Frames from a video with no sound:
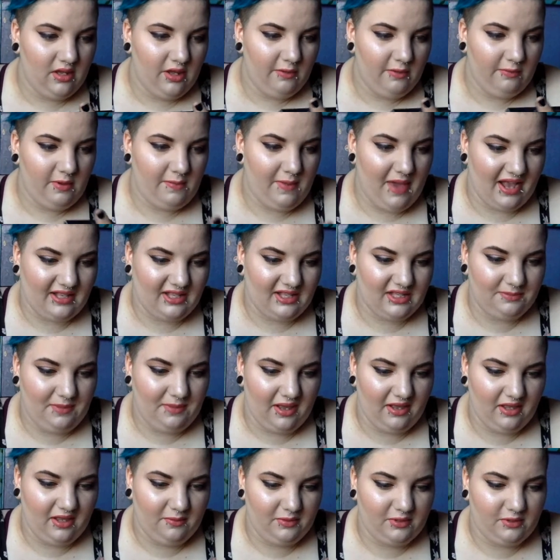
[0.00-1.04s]
we packed this
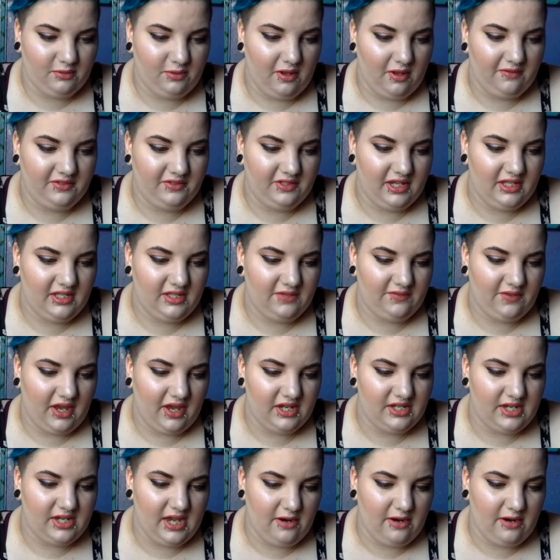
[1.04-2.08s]
palette with 12 shades of
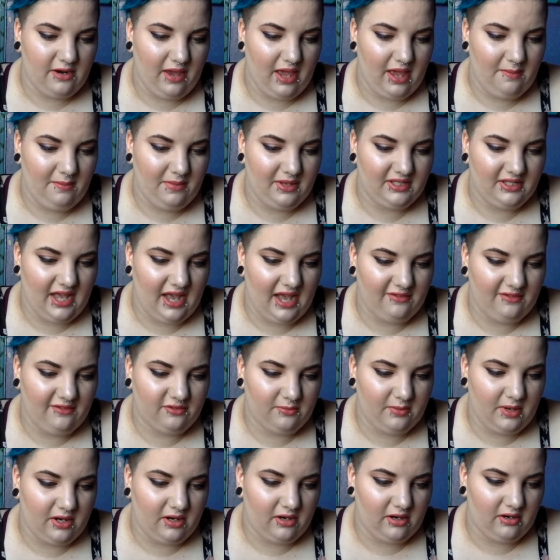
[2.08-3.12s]
eyeshadow, 8 must-haves
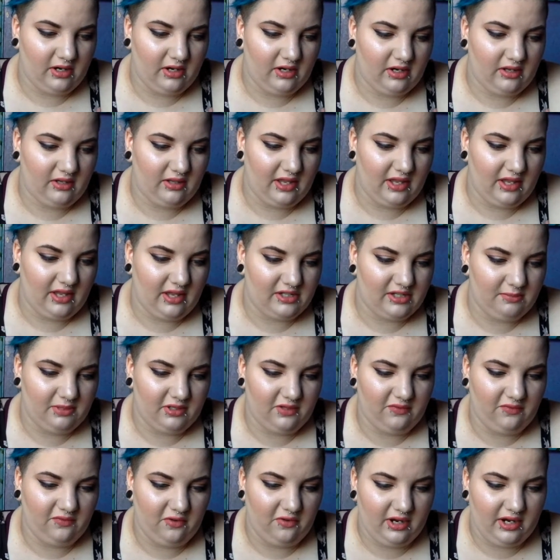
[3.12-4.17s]
from our current collection, plus
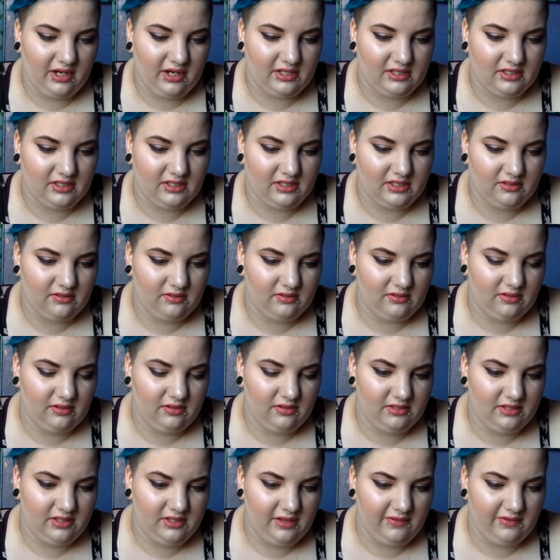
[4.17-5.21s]
4
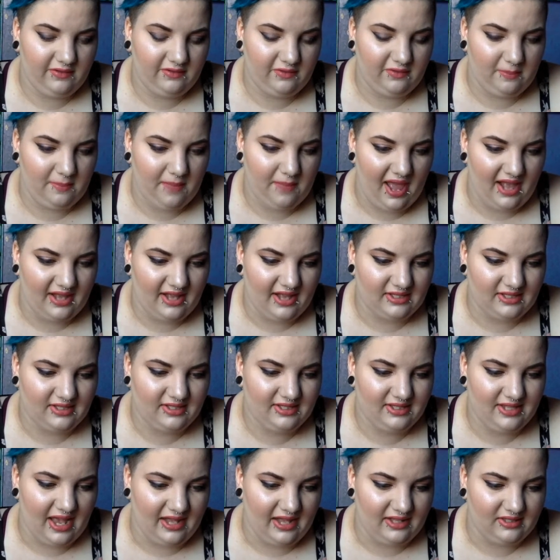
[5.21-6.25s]
exclusives from
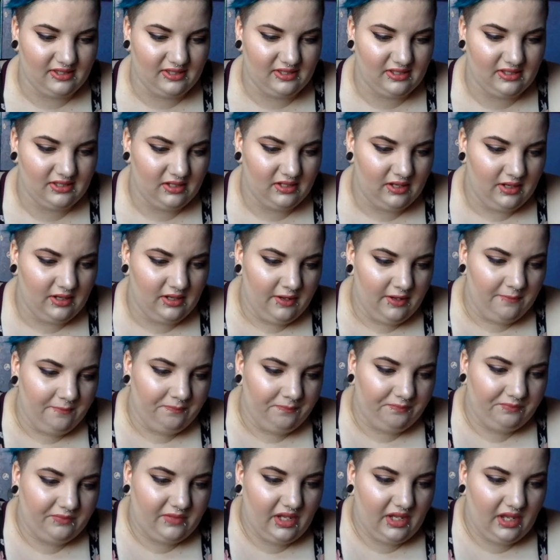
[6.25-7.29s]
past sets.
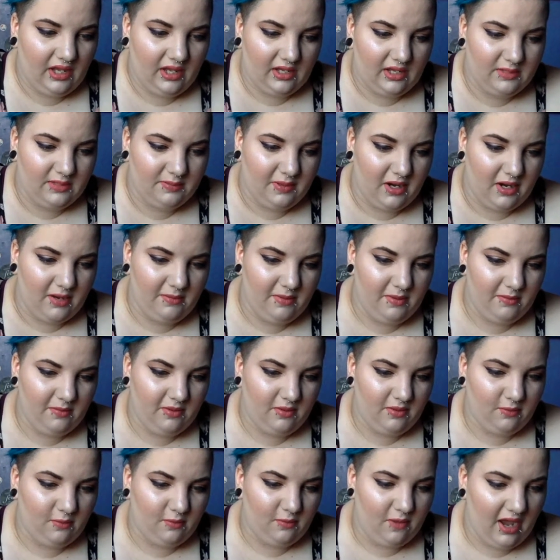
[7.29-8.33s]
Experiment with
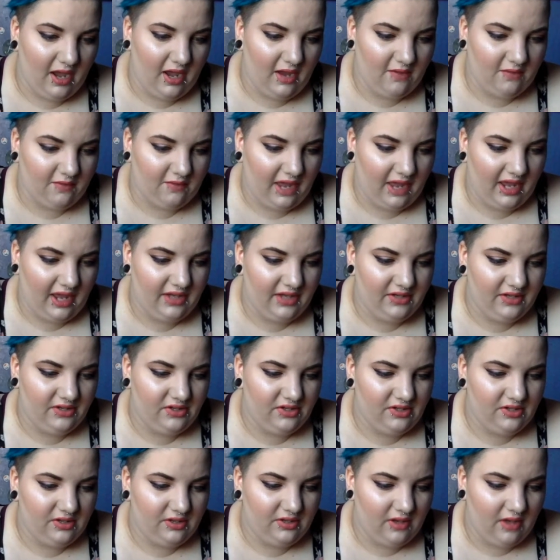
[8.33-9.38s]
a wide
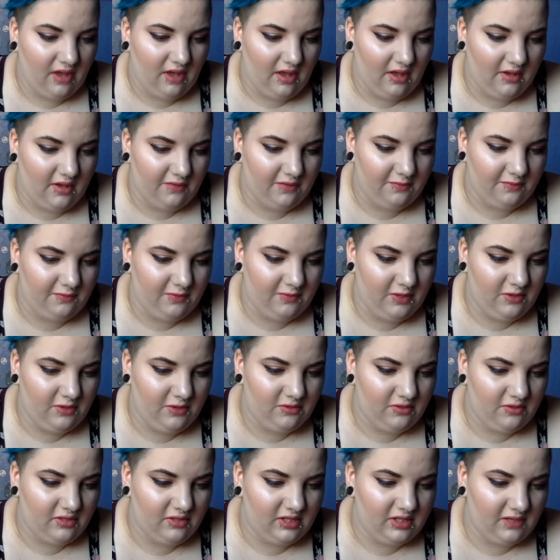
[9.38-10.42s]
range of
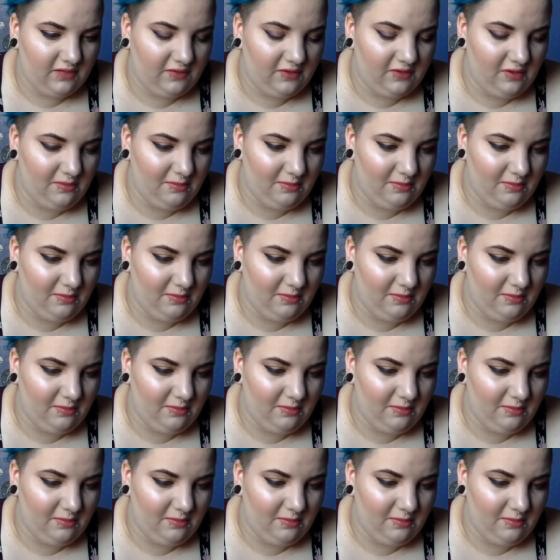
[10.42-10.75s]
neutrals and a few